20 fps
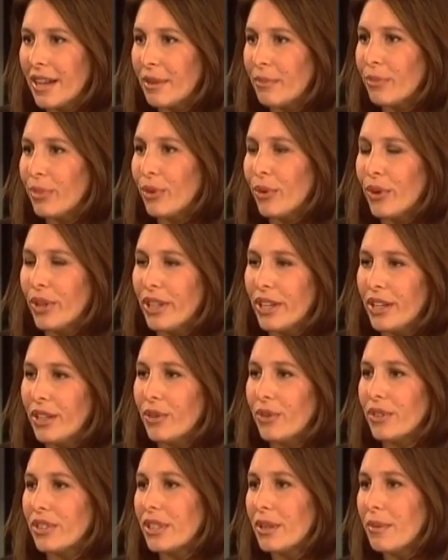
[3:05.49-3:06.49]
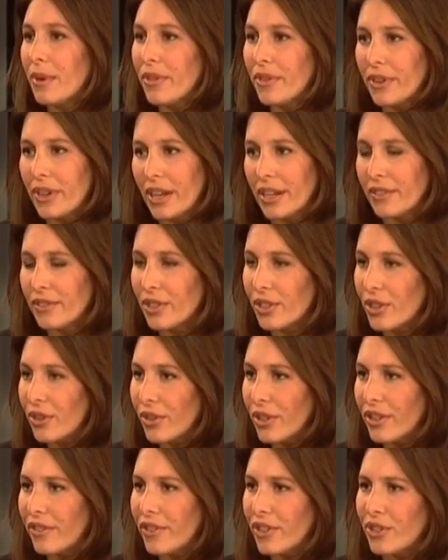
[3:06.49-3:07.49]
employee or some other kind of
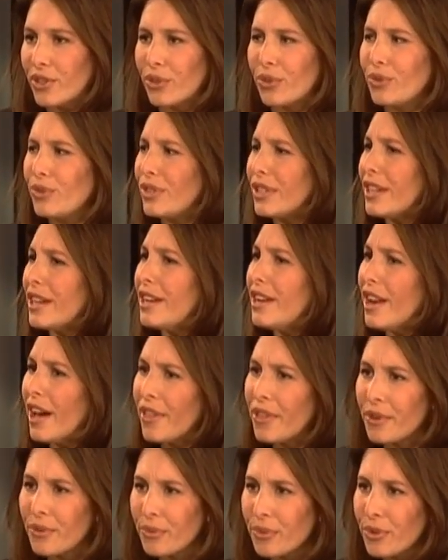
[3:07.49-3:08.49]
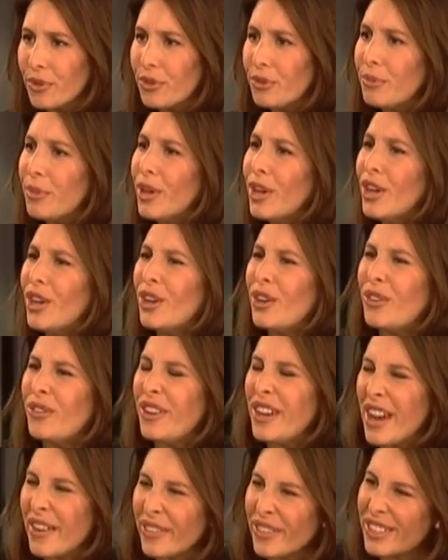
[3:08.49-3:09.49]
security official who's in another room who
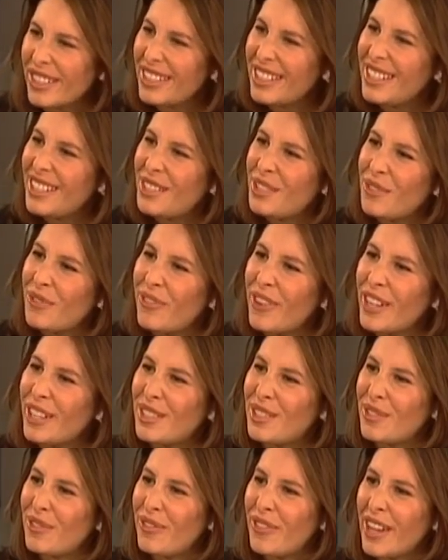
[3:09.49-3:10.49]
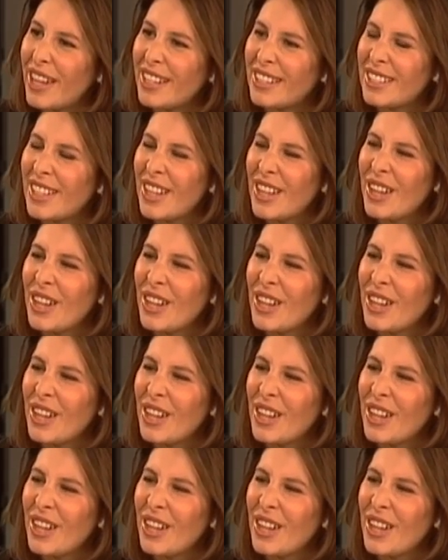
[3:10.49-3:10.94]
never sees you face to face.